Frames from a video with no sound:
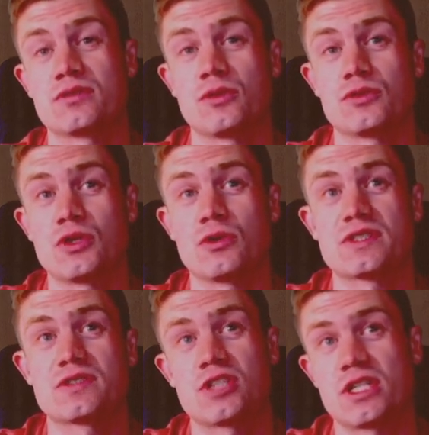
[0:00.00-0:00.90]
those
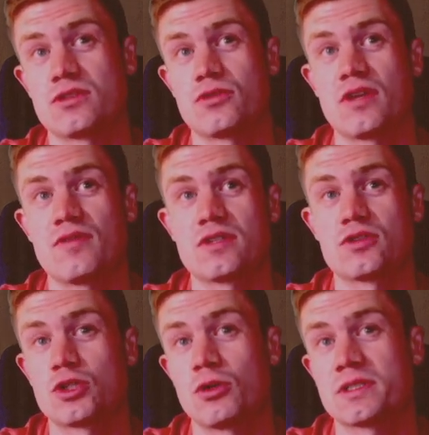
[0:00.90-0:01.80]
holes. Just to give us a
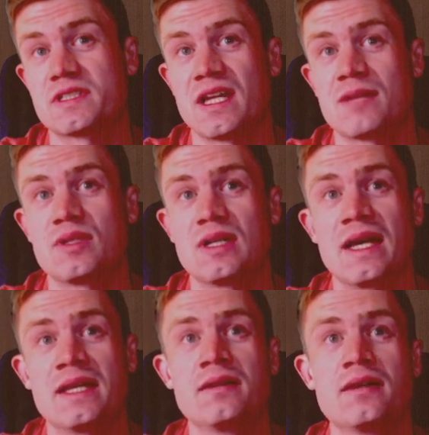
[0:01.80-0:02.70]
short sample
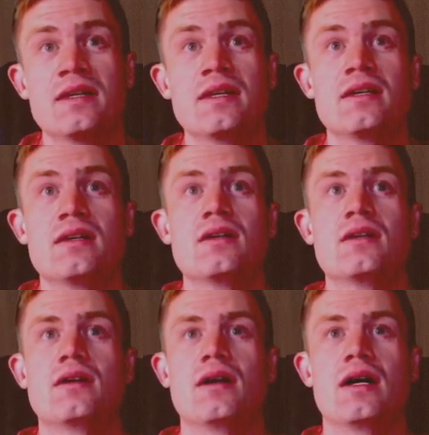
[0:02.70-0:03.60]
line,
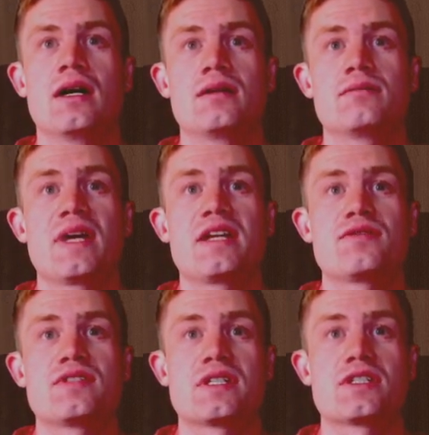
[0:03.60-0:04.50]
knight
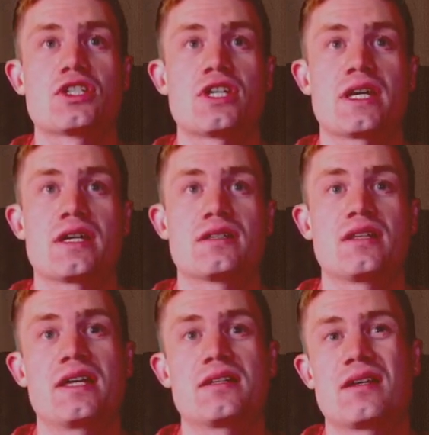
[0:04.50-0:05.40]
f6 check, and
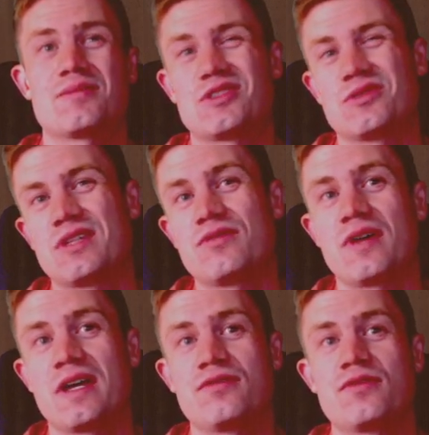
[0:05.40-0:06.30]
knight comes to
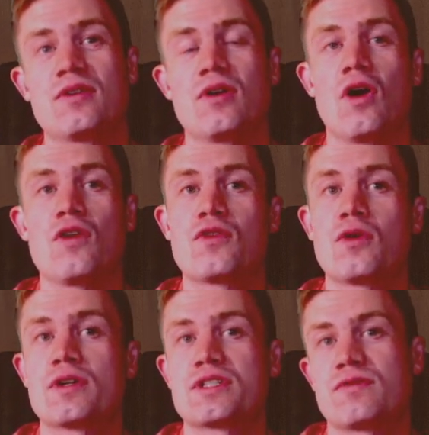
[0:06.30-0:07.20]
d5. Of
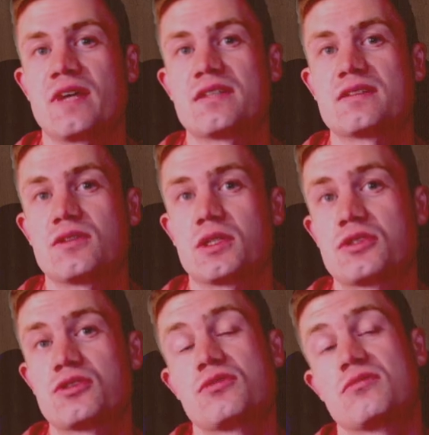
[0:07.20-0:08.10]
course, white is
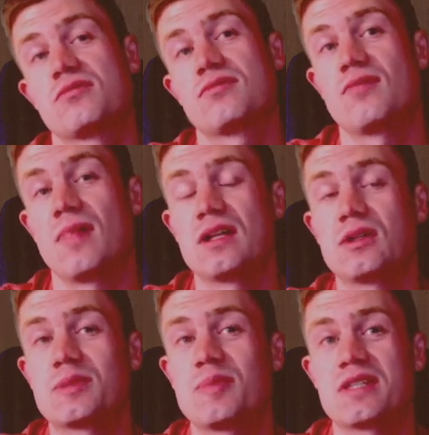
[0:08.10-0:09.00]
not a
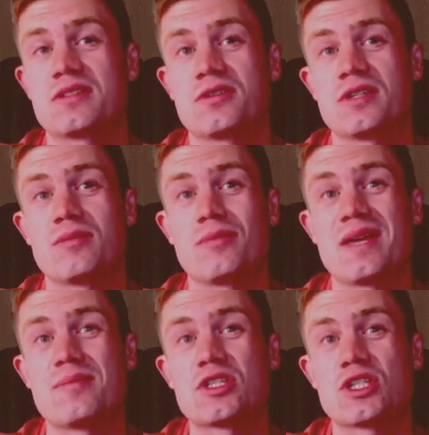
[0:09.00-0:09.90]
lot better here,
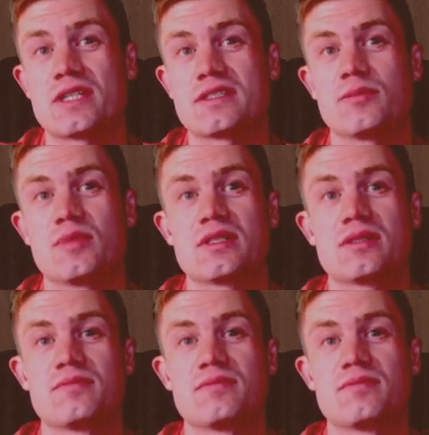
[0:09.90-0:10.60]
maybe just a bit,